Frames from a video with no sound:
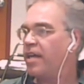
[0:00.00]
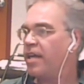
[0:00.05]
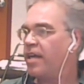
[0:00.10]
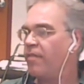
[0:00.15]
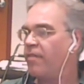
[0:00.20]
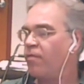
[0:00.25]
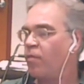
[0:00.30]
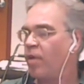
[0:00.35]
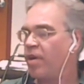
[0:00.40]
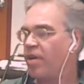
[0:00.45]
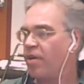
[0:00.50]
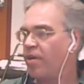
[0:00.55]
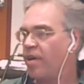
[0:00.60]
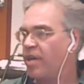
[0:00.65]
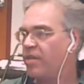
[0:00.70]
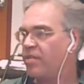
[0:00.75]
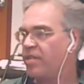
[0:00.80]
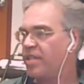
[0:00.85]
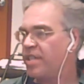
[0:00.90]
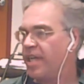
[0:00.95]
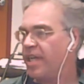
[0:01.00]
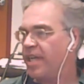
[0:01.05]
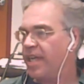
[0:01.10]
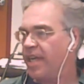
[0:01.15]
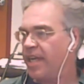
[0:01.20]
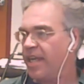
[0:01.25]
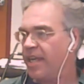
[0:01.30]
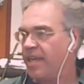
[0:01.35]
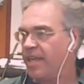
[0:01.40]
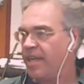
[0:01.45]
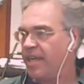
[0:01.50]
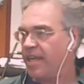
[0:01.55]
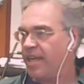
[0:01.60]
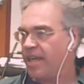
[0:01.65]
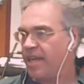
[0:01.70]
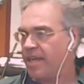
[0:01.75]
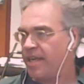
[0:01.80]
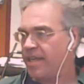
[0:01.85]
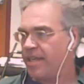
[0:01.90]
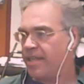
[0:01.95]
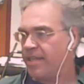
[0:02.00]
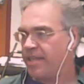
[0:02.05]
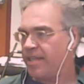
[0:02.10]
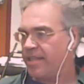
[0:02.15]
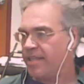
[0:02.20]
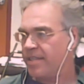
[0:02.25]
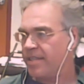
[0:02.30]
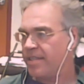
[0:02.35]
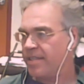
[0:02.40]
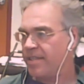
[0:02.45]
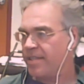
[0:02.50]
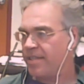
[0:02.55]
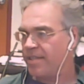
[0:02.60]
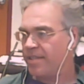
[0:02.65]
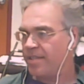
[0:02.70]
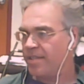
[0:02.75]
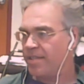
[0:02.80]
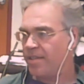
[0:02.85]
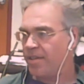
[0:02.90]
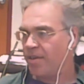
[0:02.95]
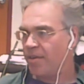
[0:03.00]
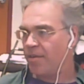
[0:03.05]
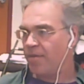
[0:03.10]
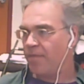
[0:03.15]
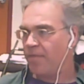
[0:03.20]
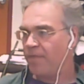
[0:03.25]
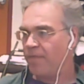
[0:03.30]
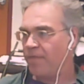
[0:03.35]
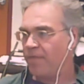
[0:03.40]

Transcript: if what you're interested in is, you know,